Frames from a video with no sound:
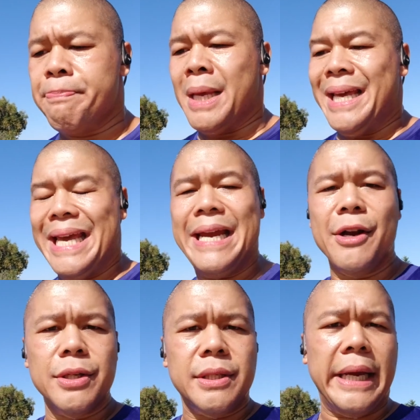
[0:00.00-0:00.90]

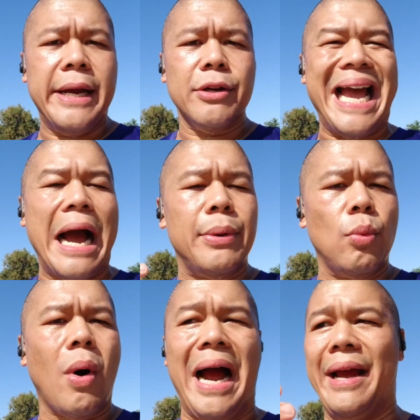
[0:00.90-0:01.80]
here's how and
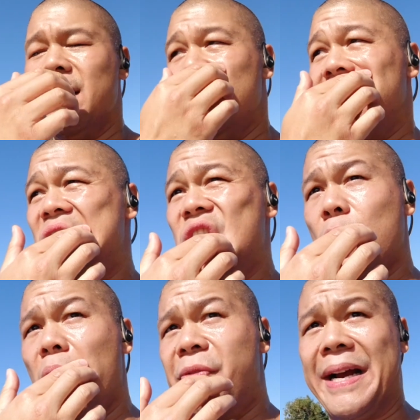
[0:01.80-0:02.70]
why this is so
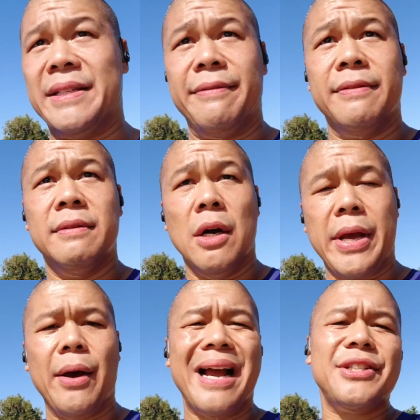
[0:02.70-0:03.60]
effective, okay?
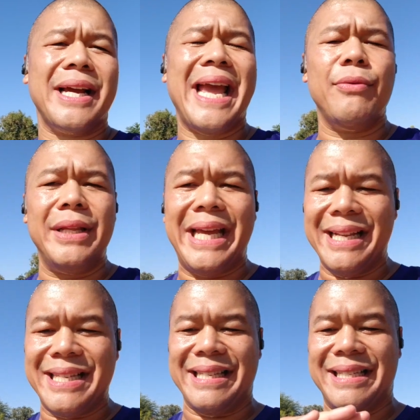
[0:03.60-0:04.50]
Well, actually, I can't really get
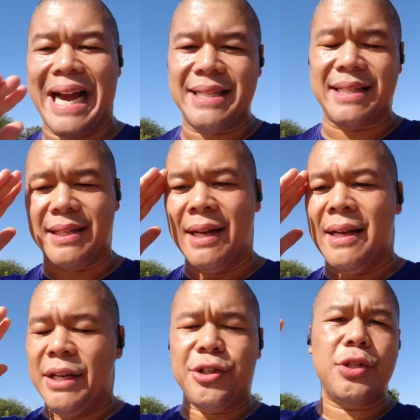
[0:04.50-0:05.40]
into the science because
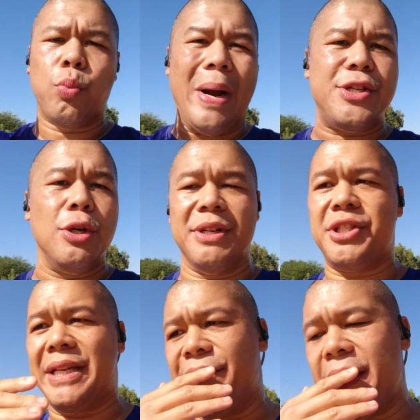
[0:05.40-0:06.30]
there's just way too much to
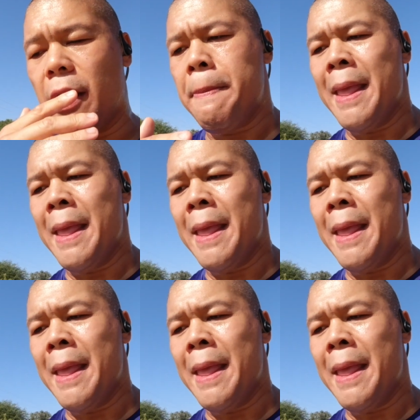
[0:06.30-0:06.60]
give there.